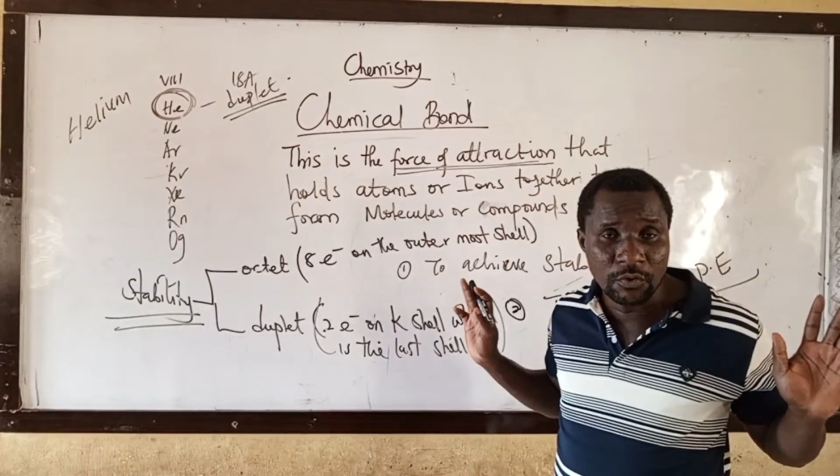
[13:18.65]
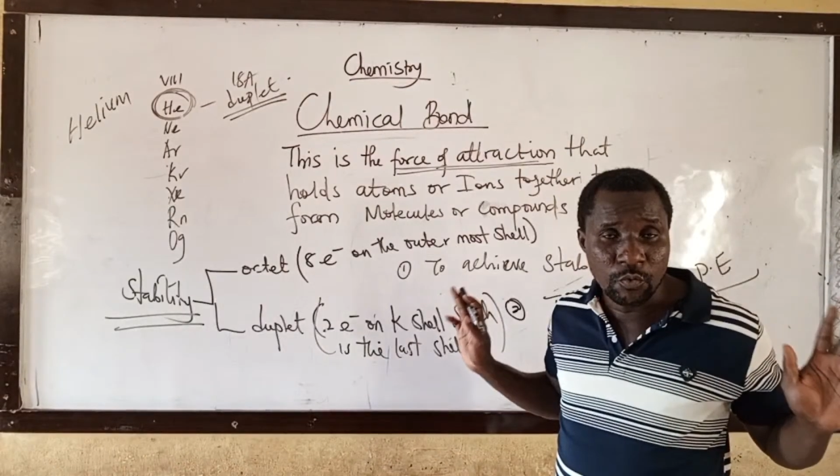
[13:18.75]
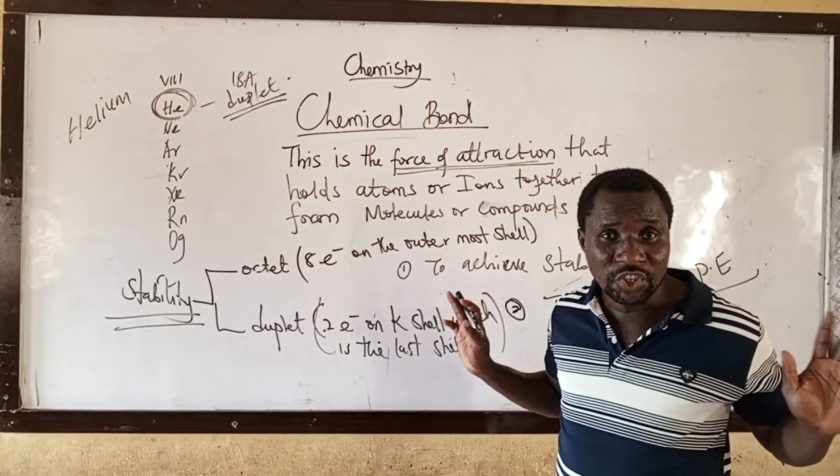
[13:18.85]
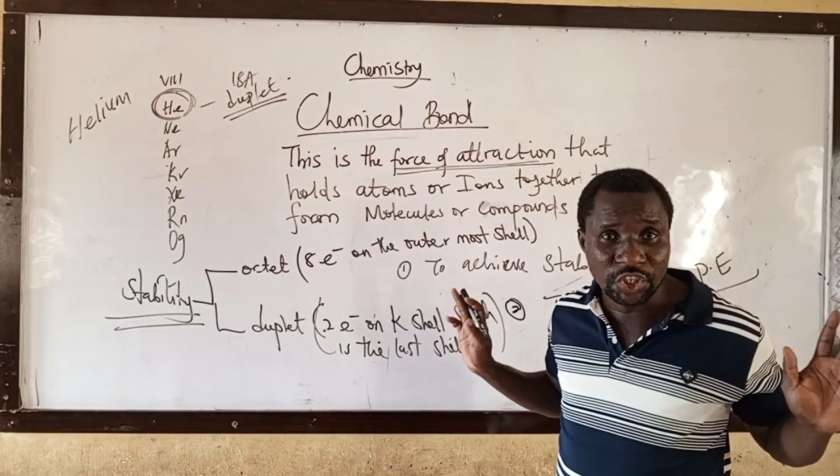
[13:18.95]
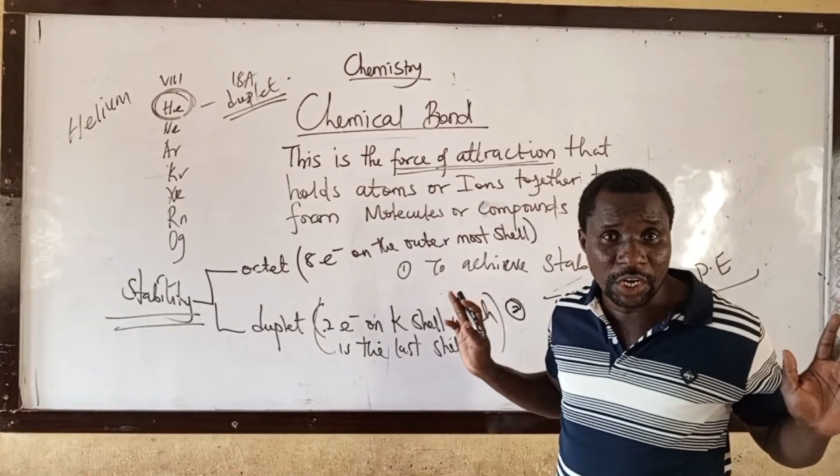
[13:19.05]

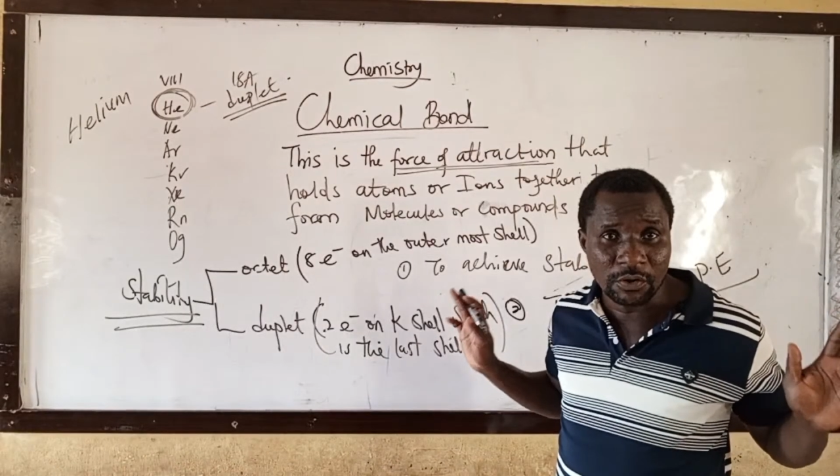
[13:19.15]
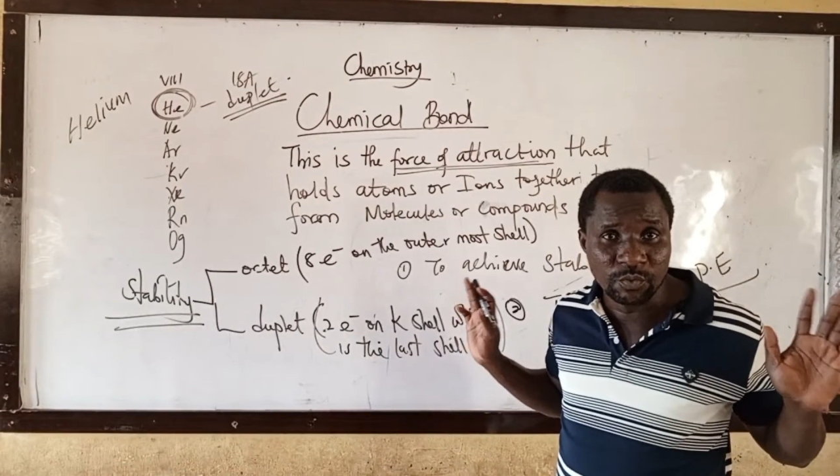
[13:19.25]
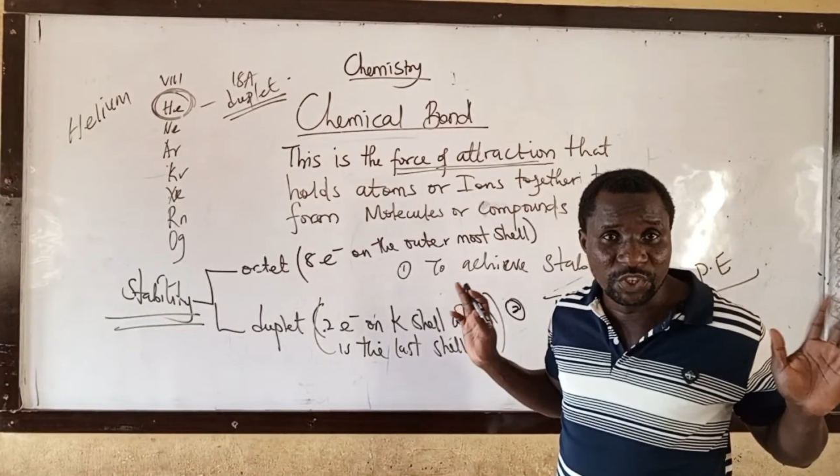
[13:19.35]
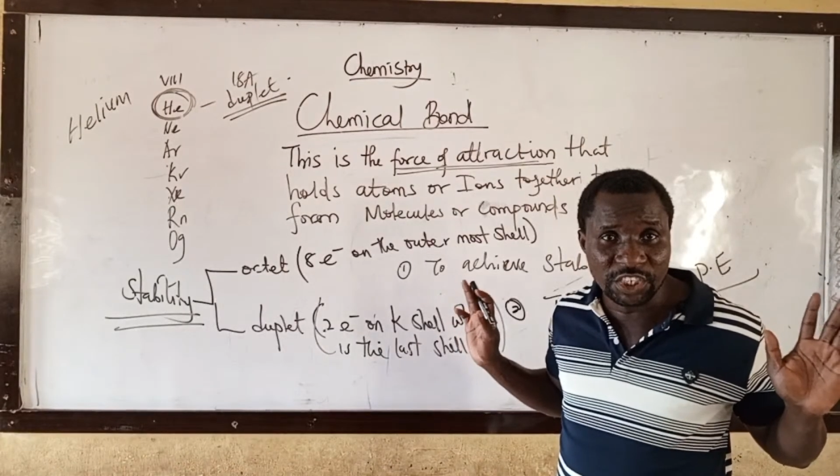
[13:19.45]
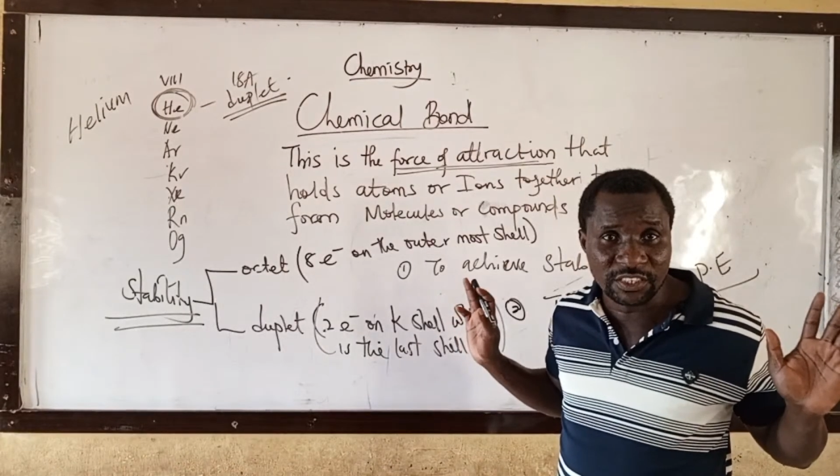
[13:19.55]
one shell,
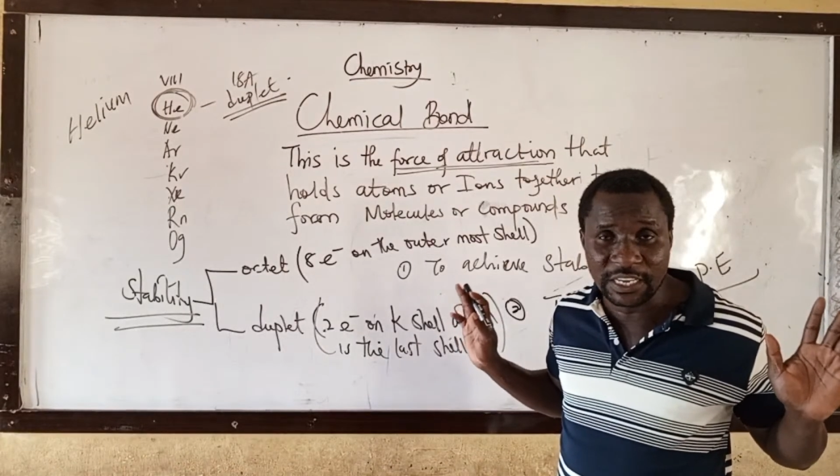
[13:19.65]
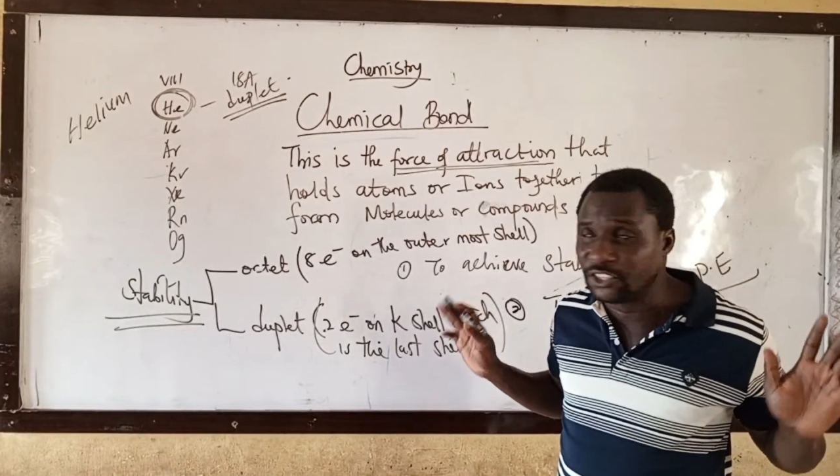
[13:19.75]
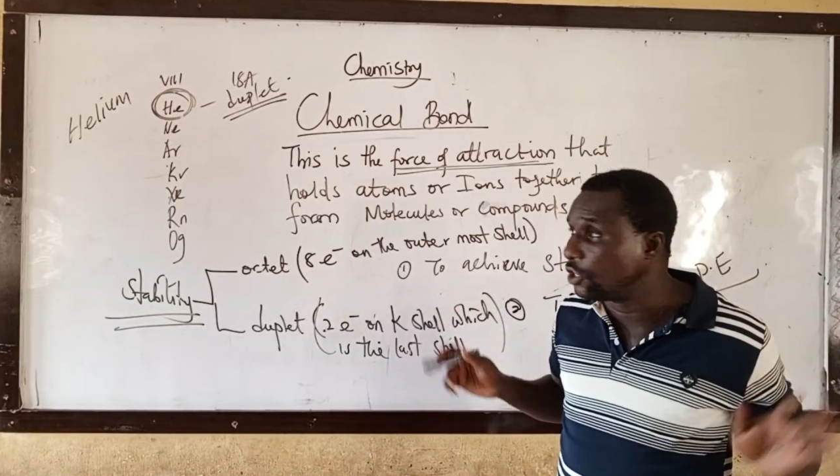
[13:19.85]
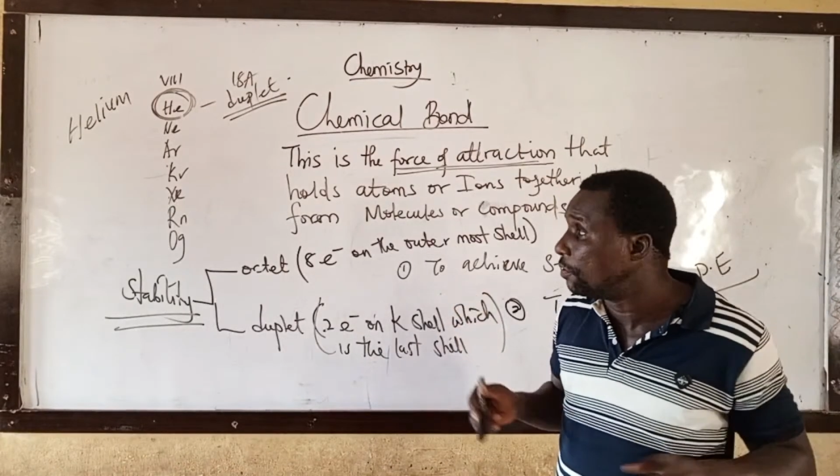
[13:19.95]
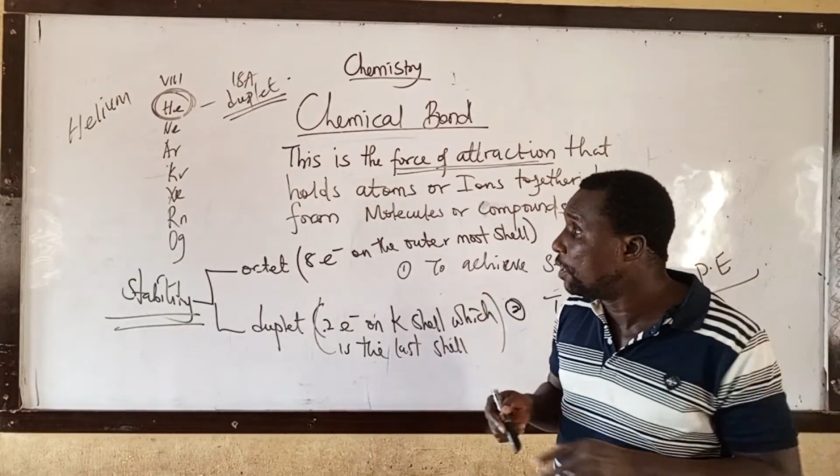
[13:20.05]
which is K
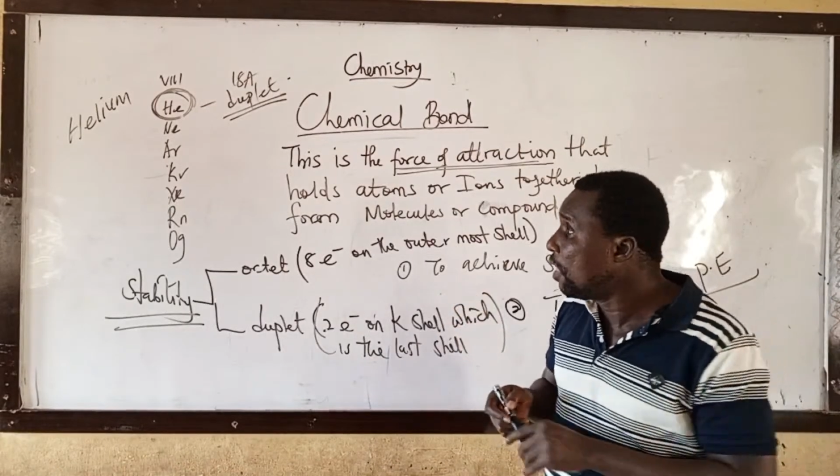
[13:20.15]
shell.